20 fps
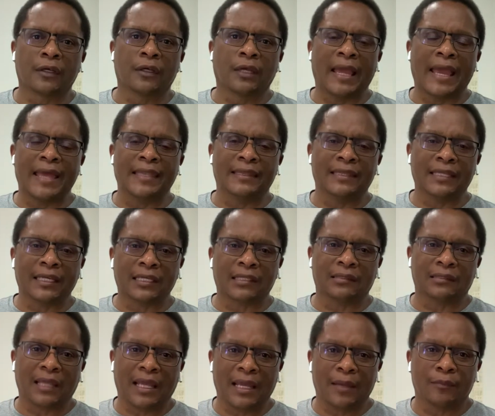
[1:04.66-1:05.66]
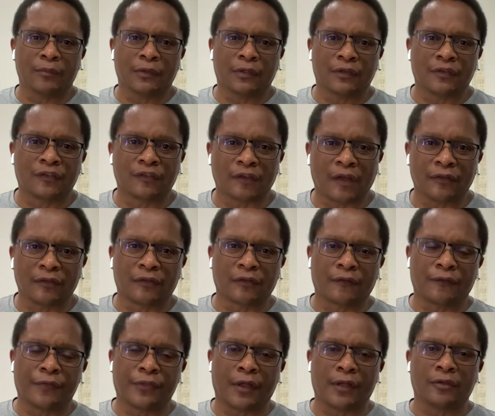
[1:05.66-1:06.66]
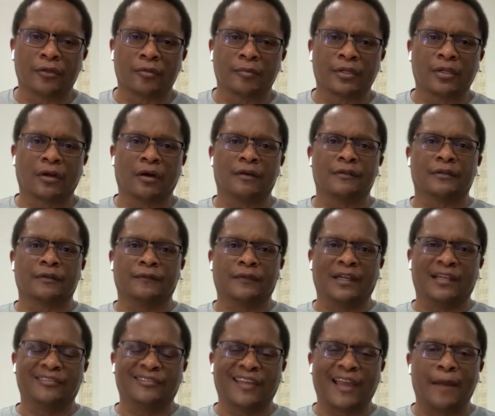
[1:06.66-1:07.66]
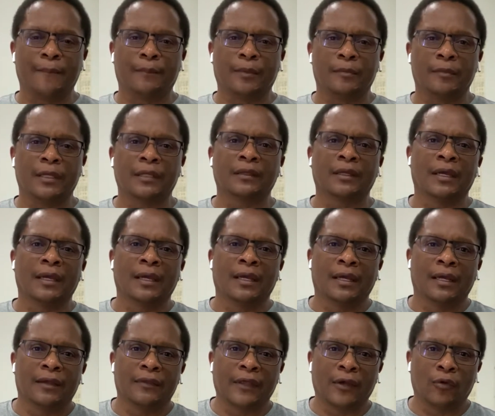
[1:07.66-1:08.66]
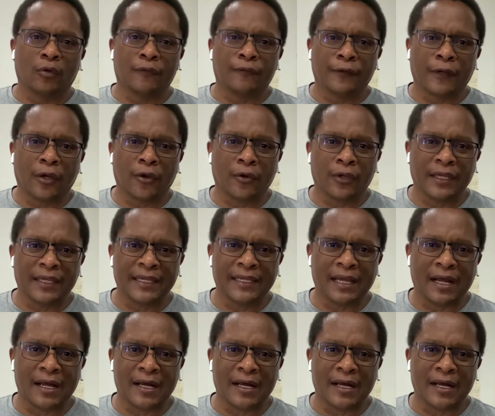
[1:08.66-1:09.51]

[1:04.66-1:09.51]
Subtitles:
and nicknamed the Sons of Thunder because of their temperament. They were very